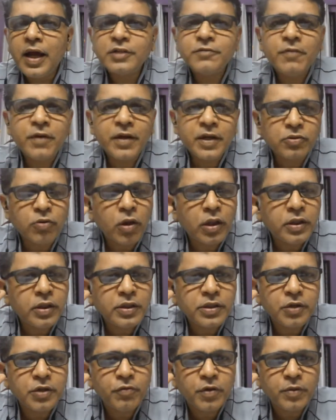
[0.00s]
as far as
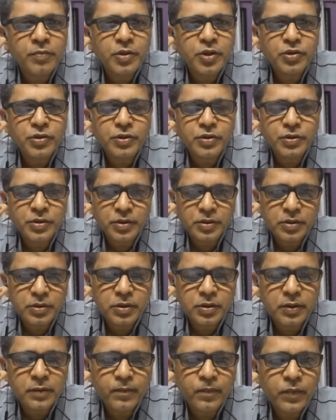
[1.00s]
all this information is
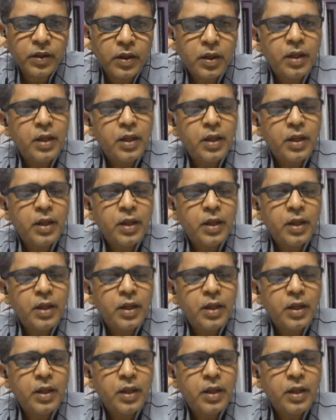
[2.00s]
concerned.